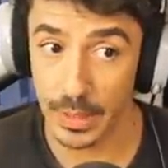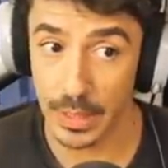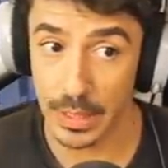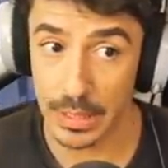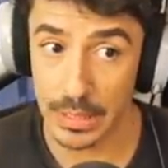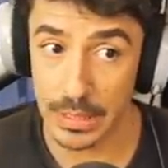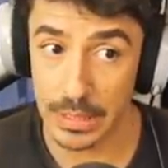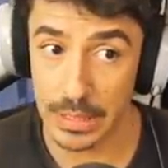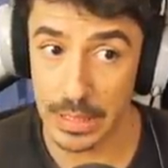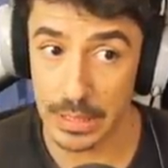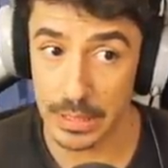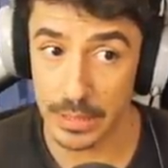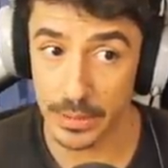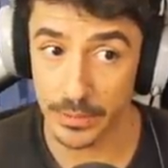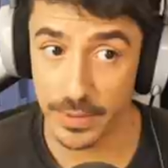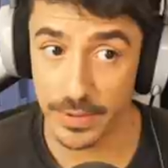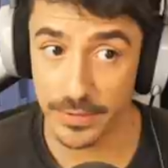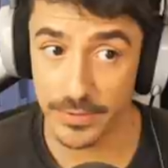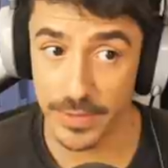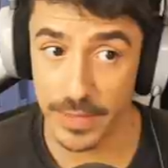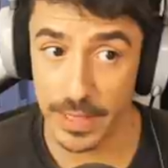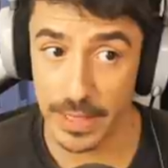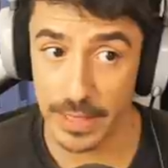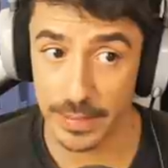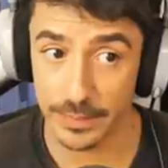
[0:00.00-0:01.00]
It does. I'll give
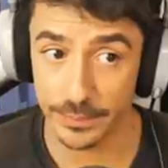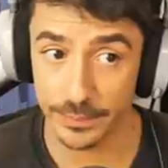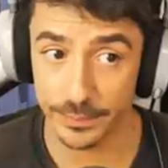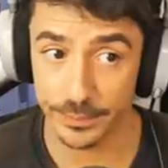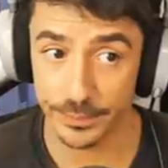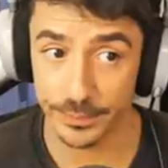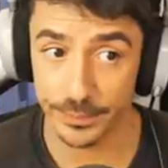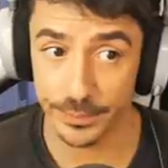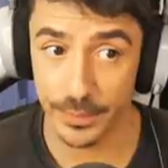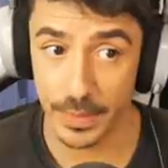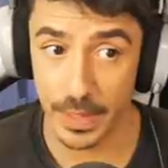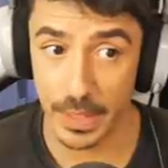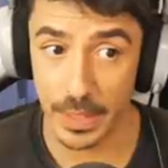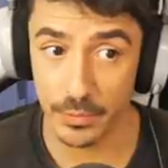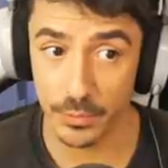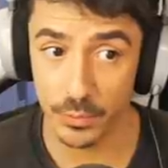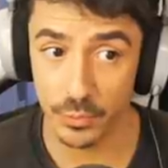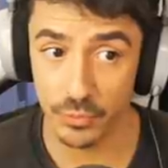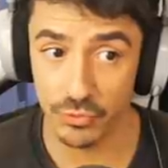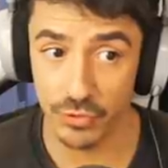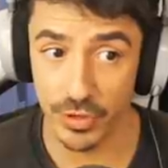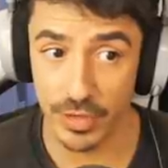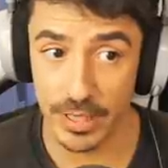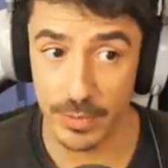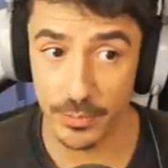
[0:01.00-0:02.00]
it that. I
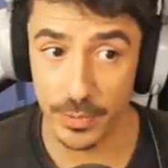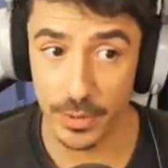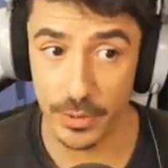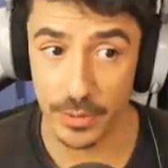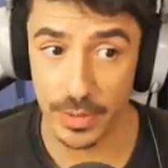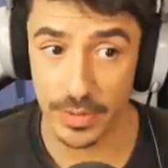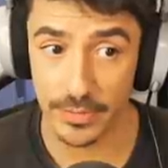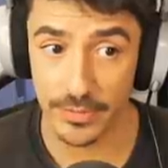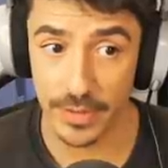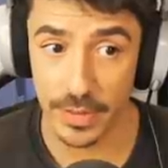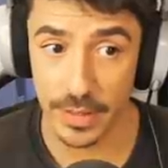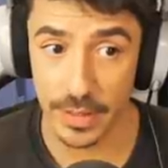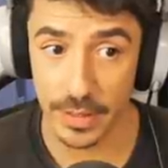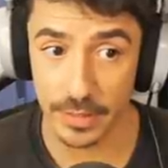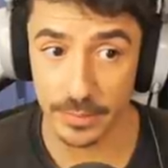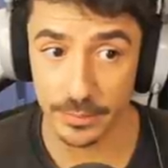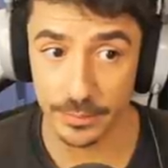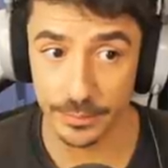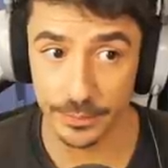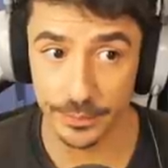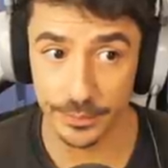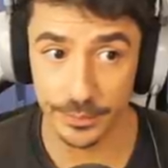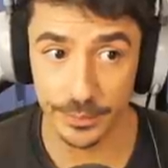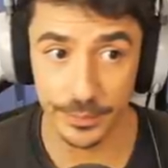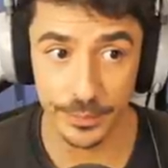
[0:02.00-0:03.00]
really will give it that.
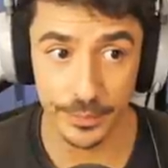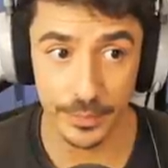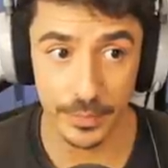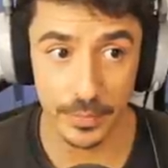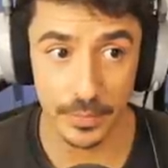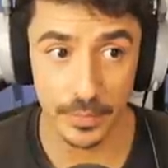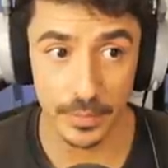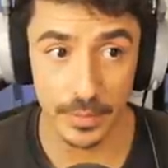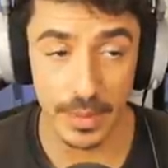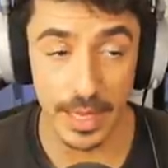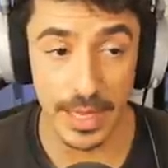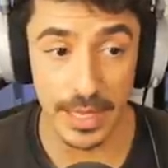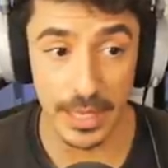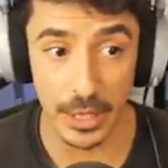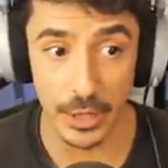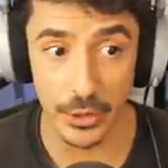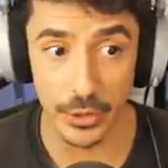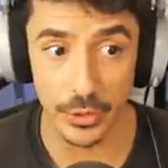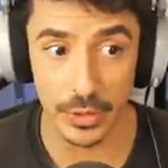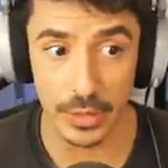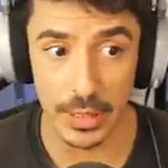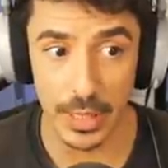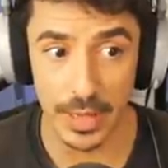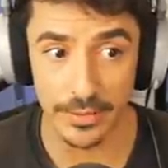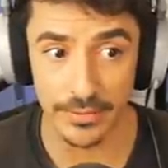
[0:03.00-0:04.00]
There you go. You
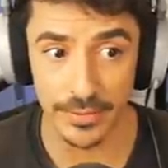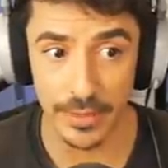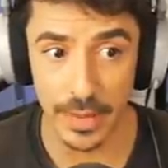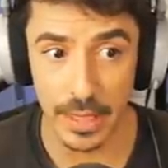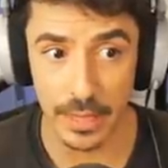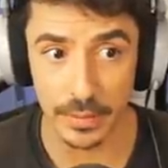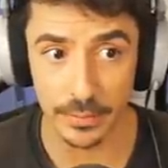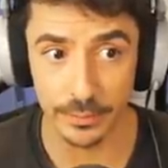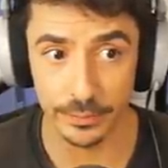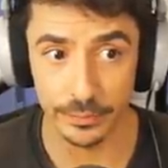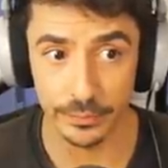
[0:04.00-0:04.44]
can have that.